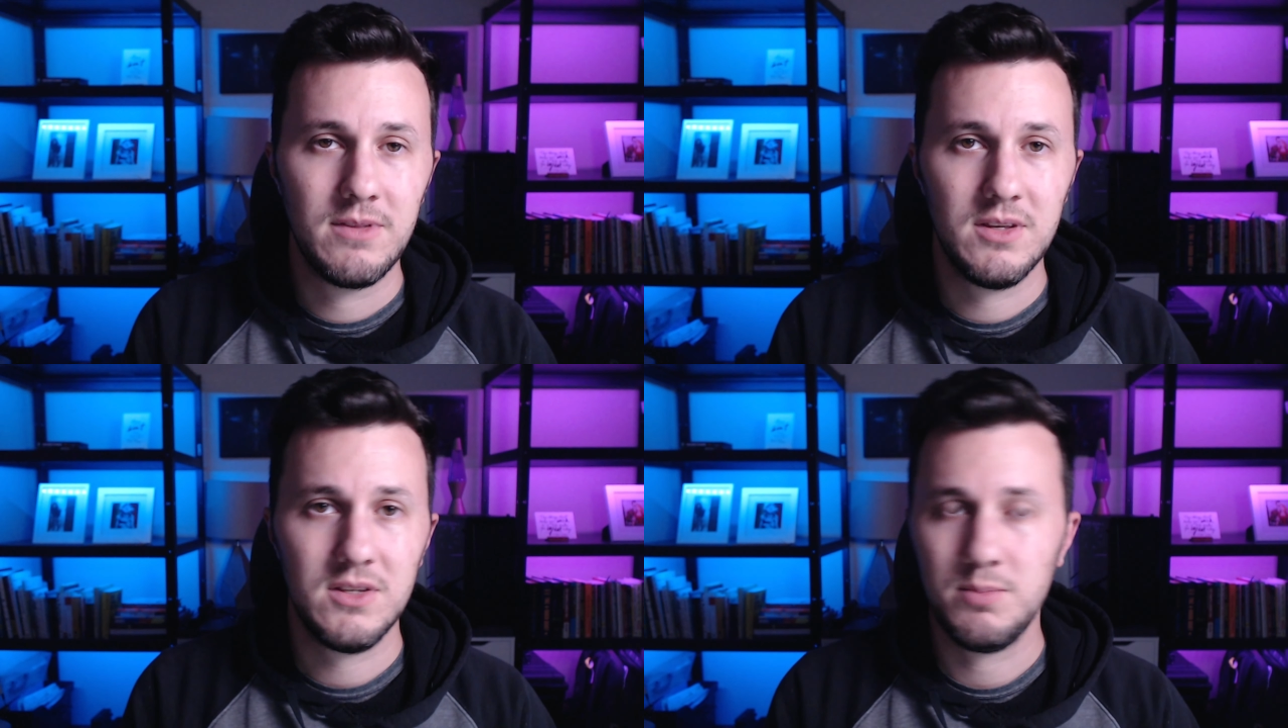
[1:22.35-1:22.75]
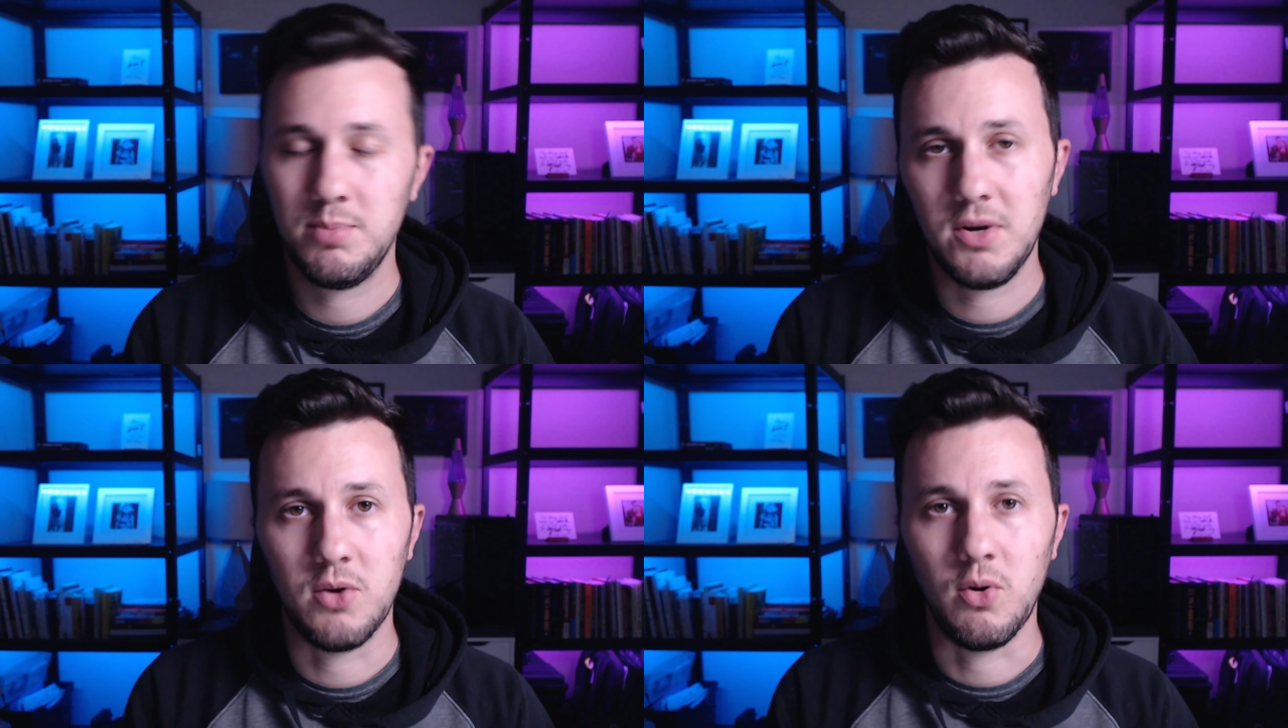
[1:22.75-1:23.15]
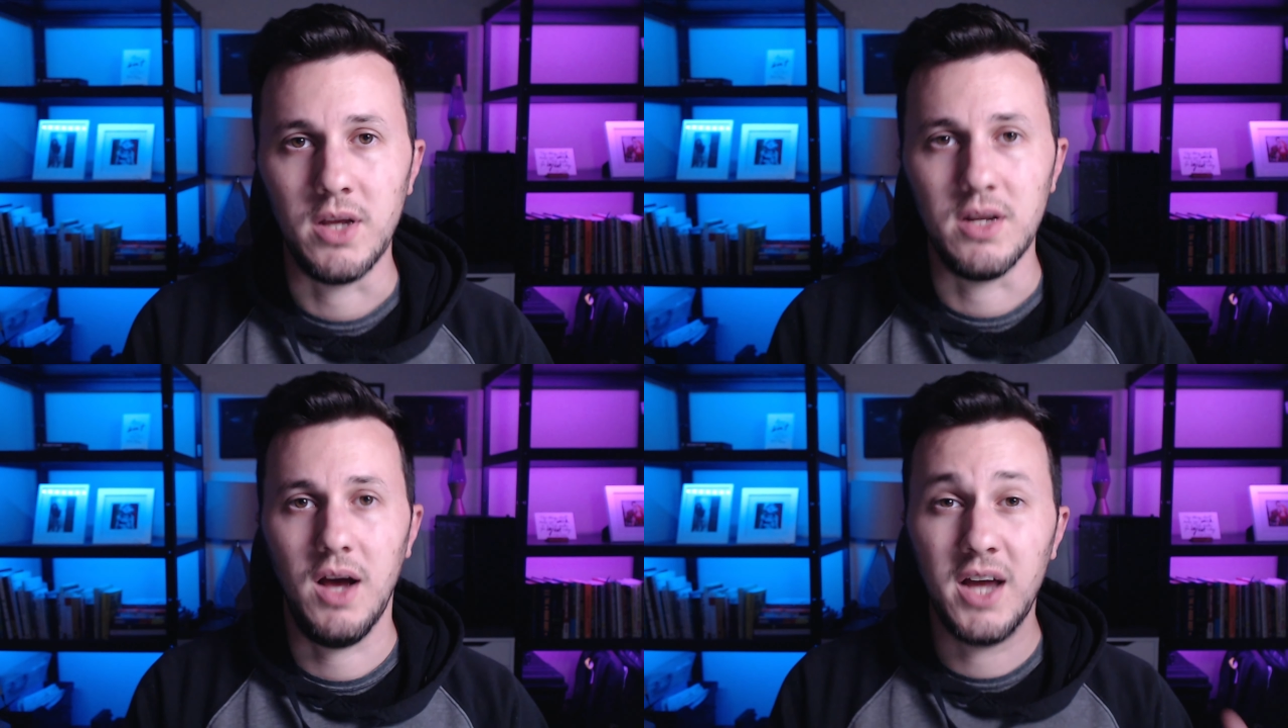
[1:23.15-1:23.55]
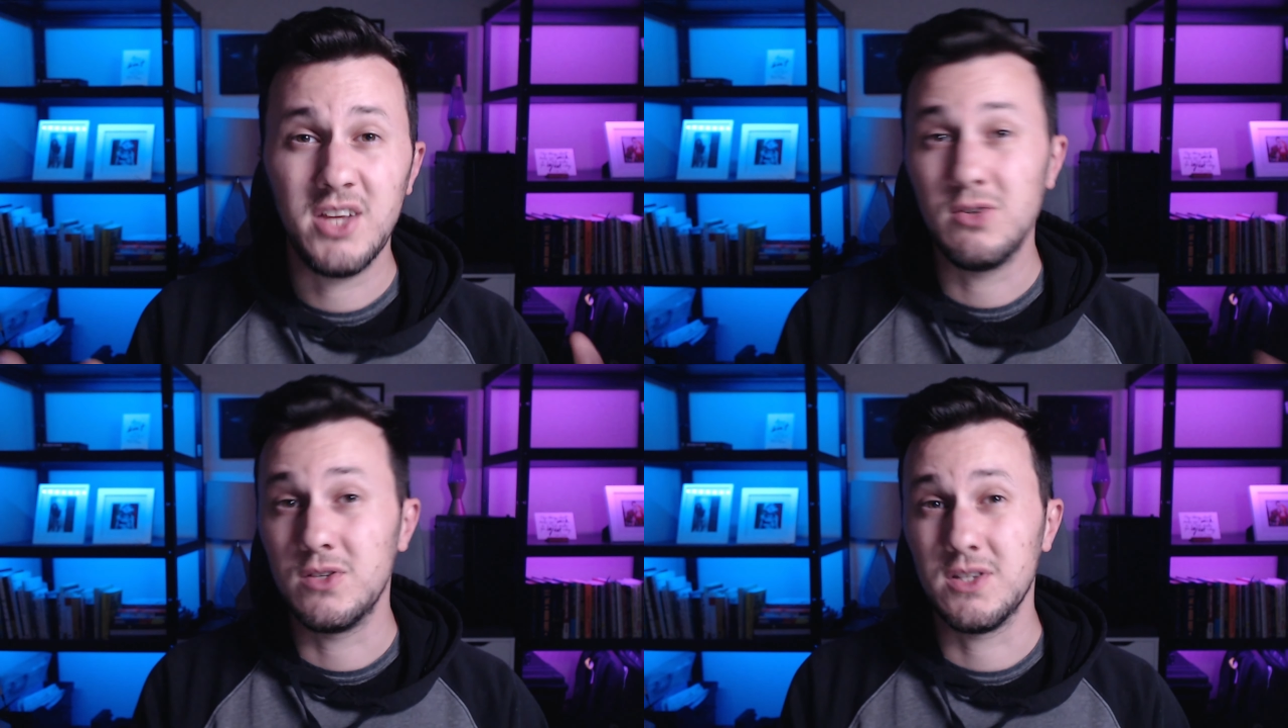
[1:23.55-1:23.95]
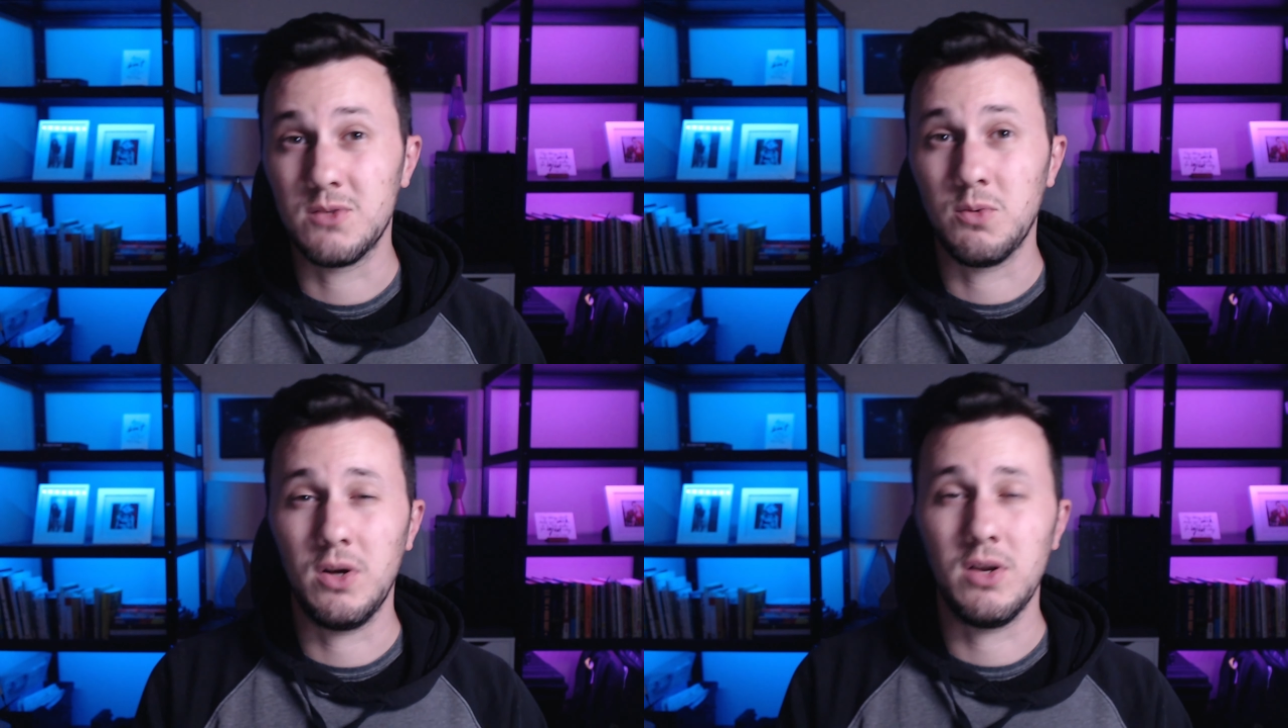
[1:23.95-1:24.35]
It's pretty great. I use
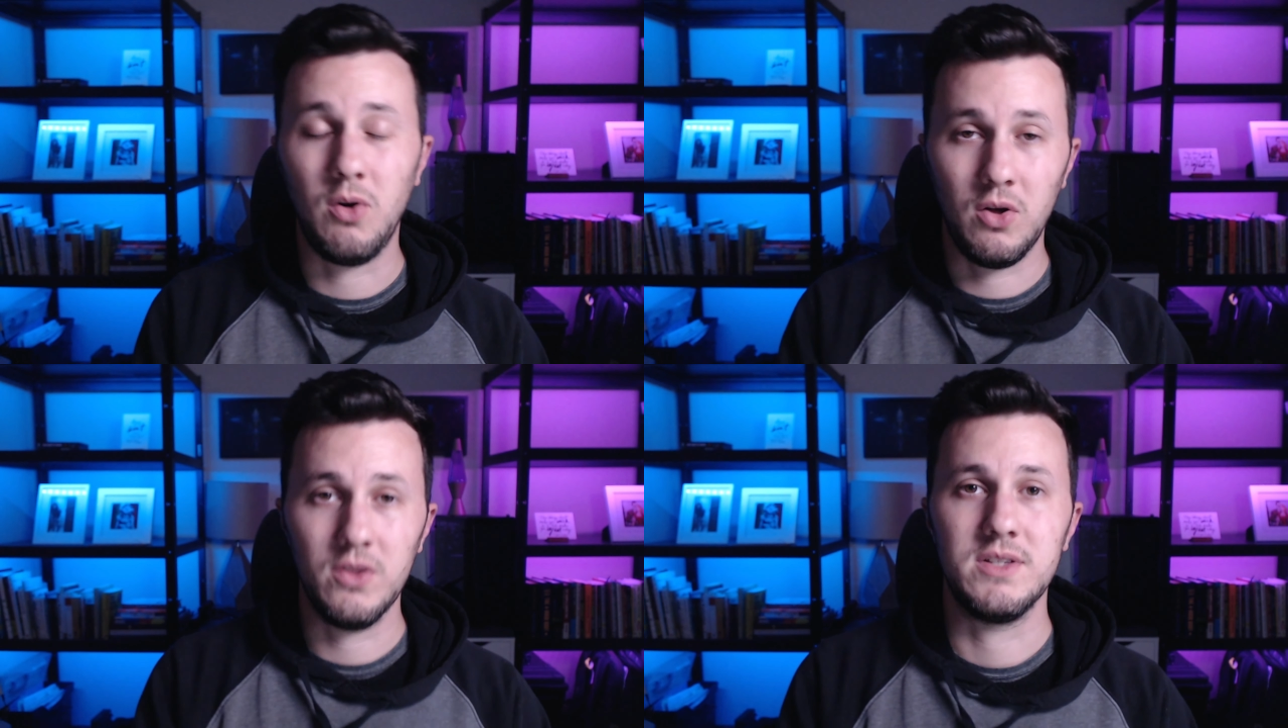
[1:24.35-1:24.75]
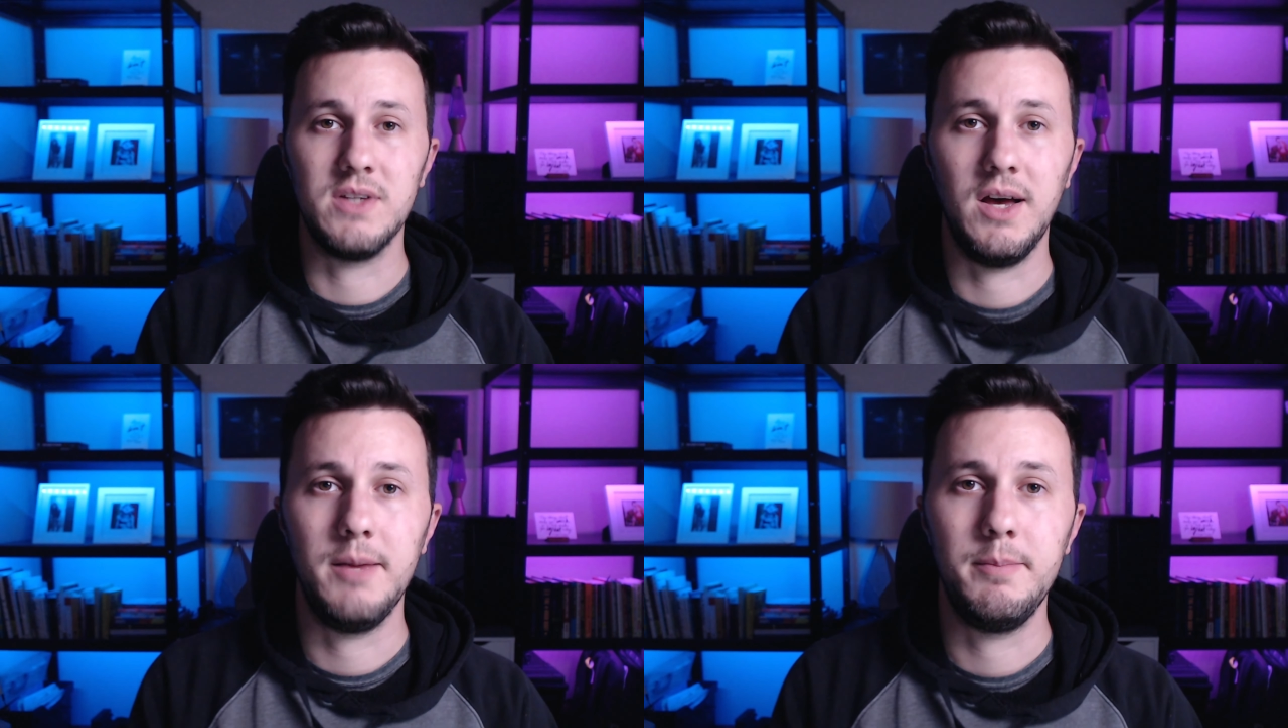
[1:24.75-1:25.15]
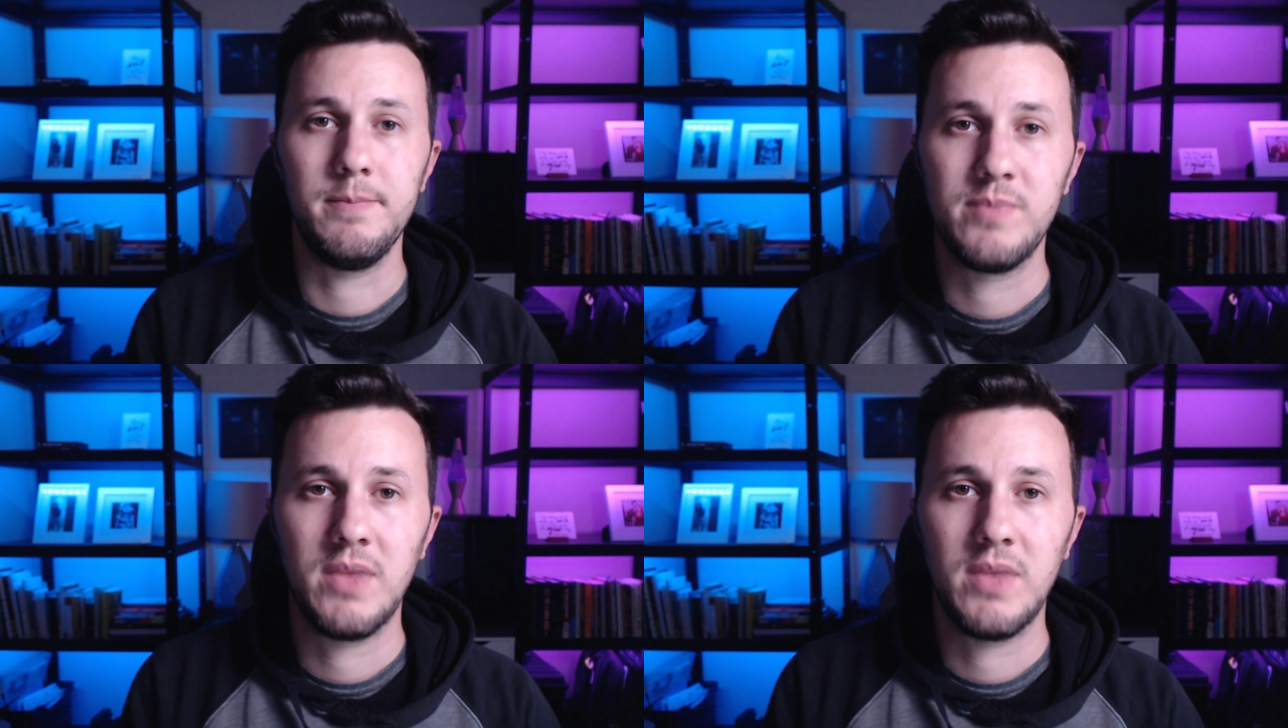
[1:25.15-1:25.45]
this one all the time,